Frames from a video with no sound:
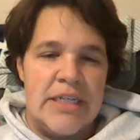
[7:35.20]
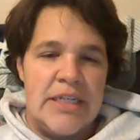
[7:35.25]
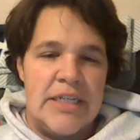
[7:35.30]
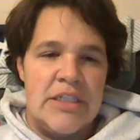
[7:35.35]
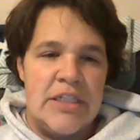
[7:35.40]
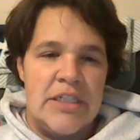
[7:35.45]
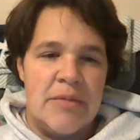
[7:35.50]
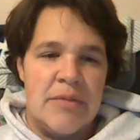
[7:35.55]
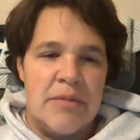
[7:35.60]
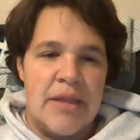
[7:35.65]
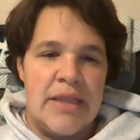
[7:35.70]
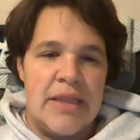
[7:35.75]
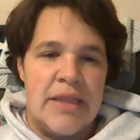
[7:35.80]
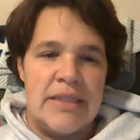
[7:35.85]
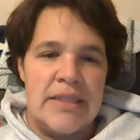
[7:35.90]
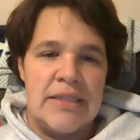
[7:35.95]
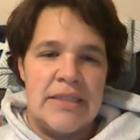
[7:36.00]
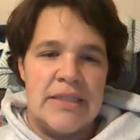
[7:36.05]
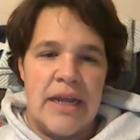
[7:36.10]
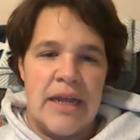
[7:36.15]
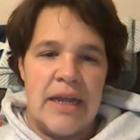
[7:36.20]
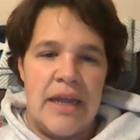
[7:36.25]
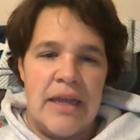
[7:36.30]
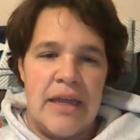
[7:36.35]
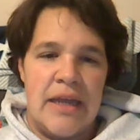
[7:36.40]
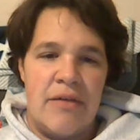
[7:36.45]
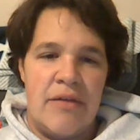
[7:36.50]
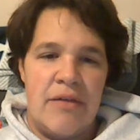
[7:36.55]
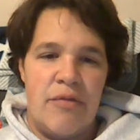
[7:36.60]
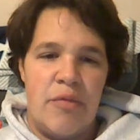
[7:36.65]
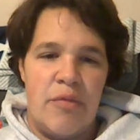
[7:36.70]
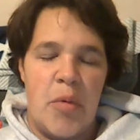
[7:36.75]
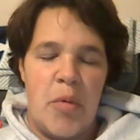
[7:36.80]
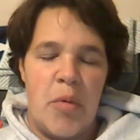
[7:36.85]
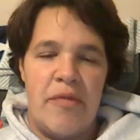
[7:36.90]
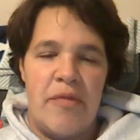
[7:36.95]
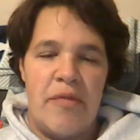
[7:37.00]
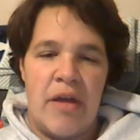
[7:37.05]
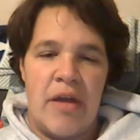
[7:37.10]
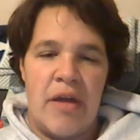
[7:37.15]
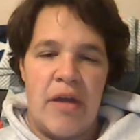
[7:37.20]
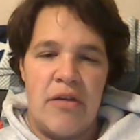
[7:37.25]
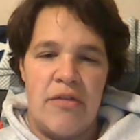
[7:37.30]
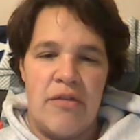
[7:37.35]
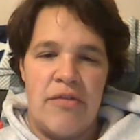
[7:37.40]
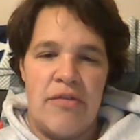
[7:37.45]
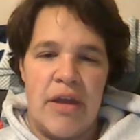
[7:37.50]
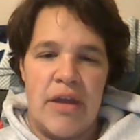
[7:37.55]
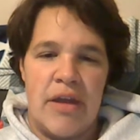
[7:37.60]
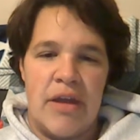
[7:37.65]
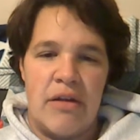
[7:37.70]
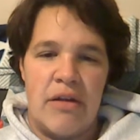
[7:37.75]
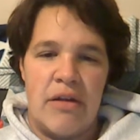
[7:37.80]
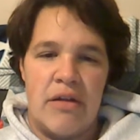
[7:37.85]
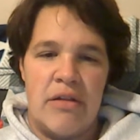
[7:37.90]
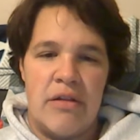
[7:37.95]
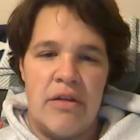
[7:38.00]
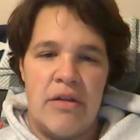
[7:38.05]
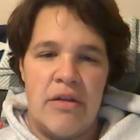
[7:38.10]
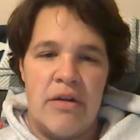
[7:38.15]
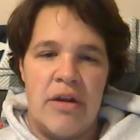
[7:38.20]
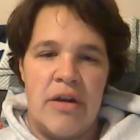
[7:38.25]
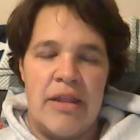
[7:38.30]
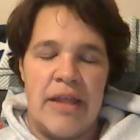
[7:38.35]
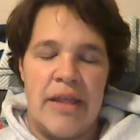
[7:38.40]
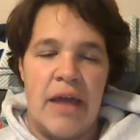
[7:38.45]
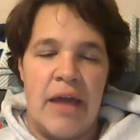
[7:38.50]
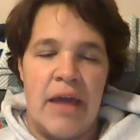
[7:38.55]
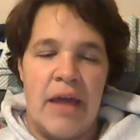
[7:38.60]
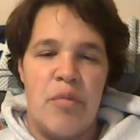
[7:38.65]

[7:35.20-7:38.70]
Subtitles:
Teaching methods that have profound effect on learning,